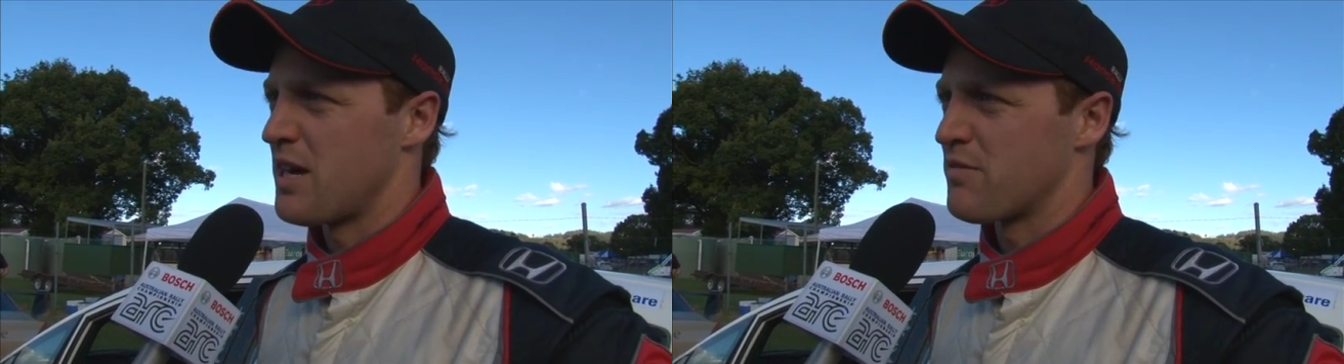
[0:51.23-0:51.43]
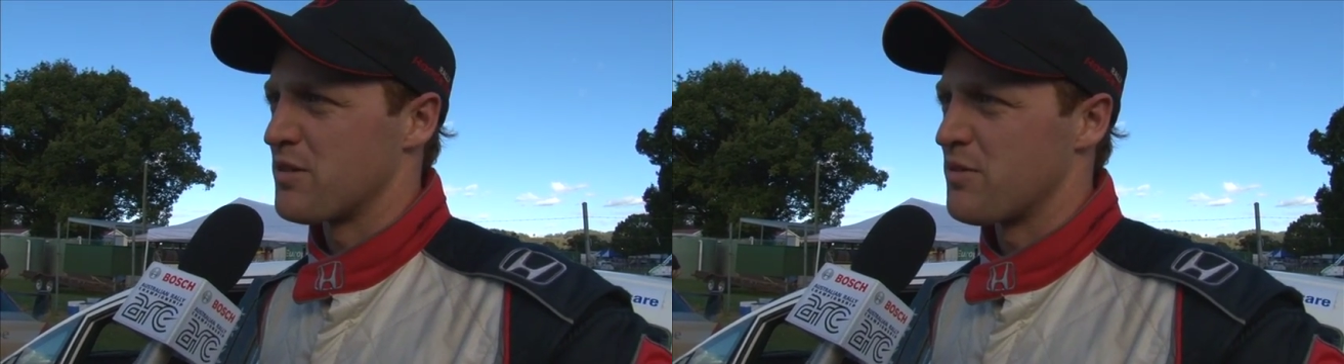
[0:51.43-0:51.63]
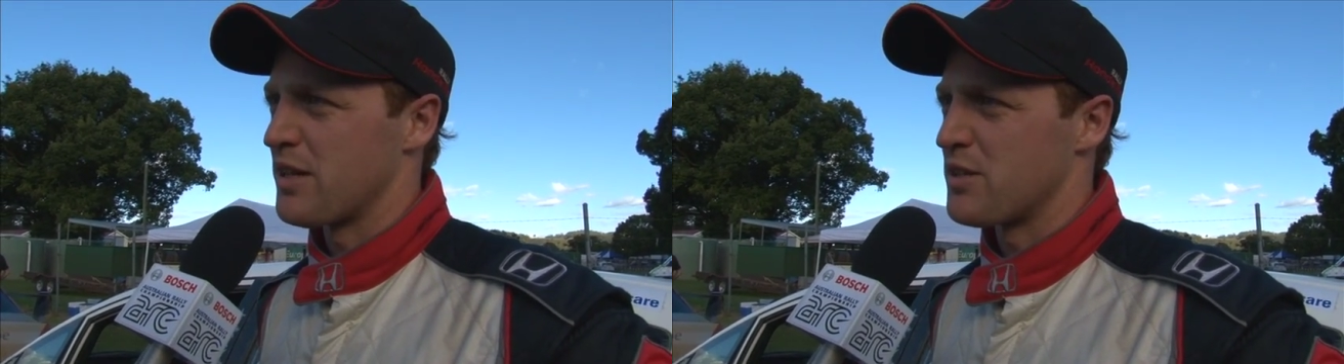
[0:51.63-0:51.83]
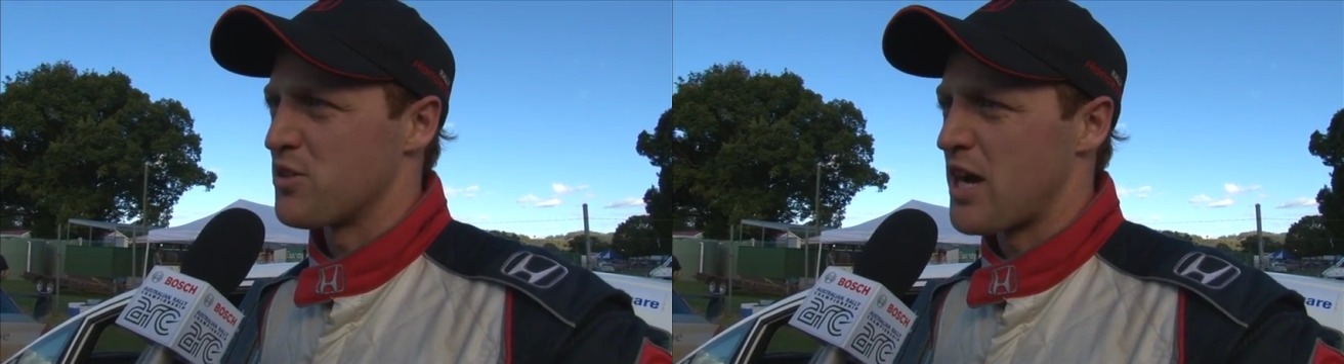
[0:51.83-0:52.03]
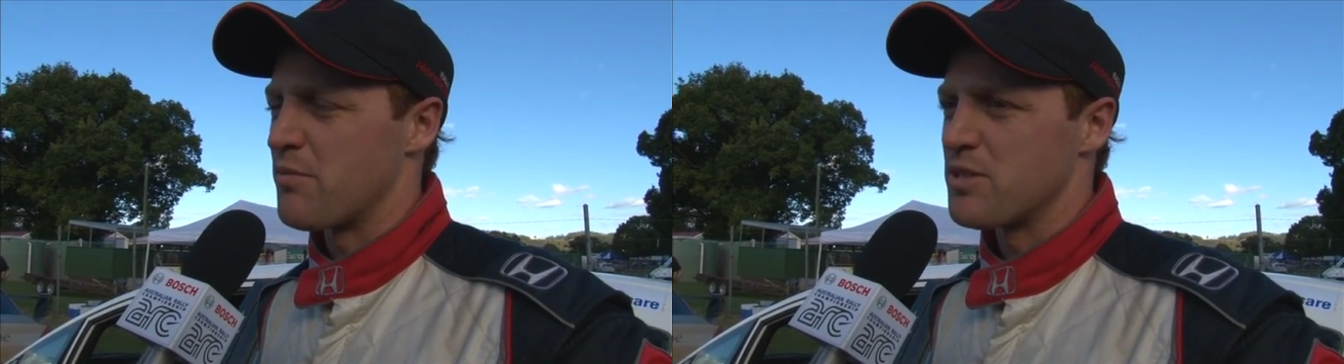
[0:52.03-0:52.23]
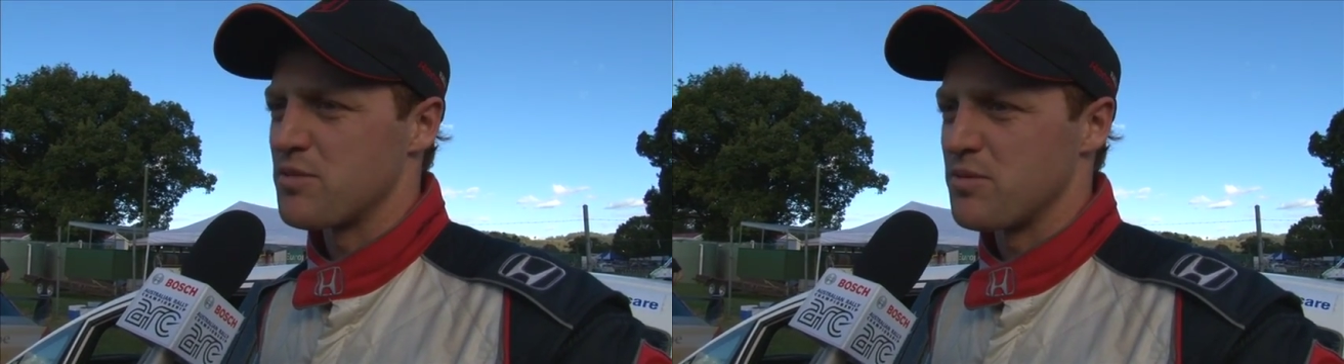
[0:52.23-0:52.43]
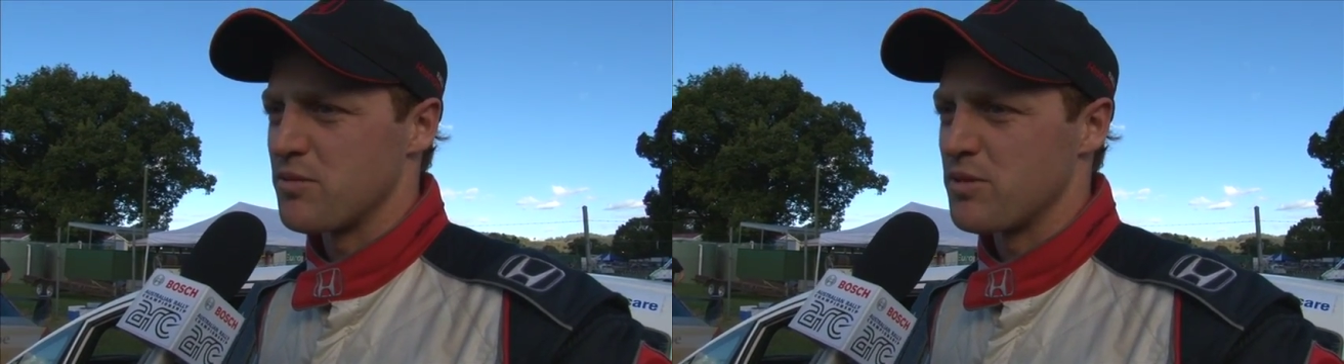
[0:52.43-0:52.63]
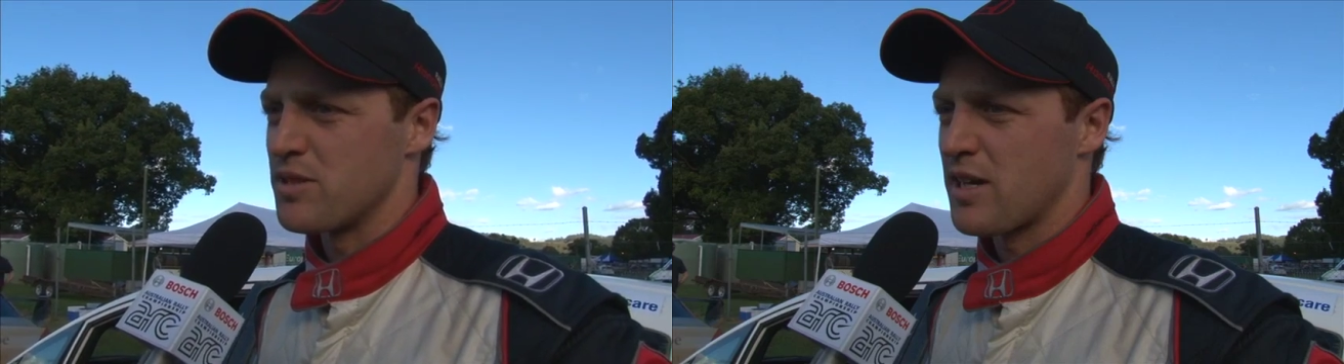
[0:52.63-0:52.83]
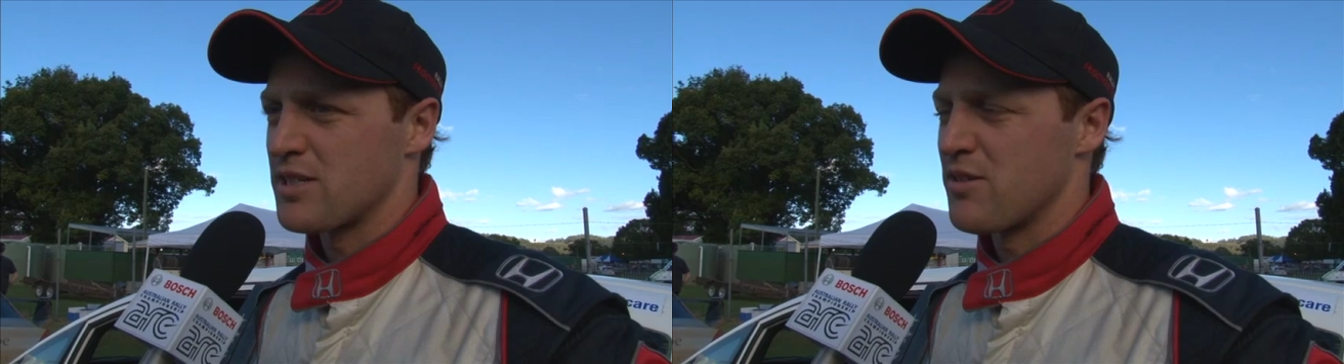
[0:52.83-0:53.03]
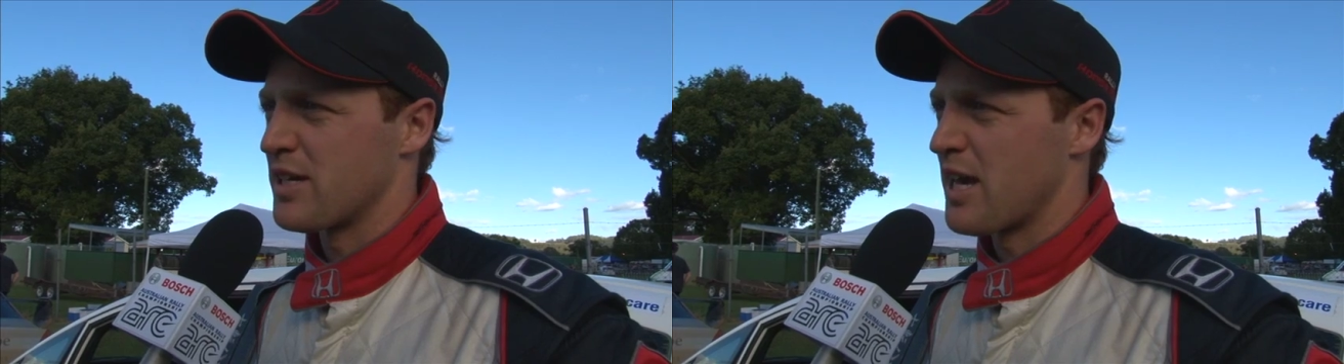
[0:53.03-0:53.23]
After we had the dramas, we stuck
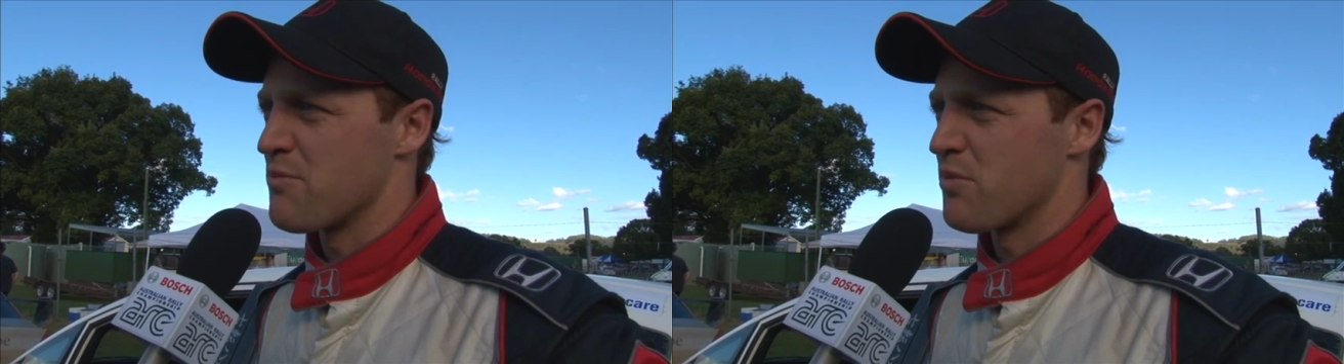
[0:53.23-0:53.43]
to our game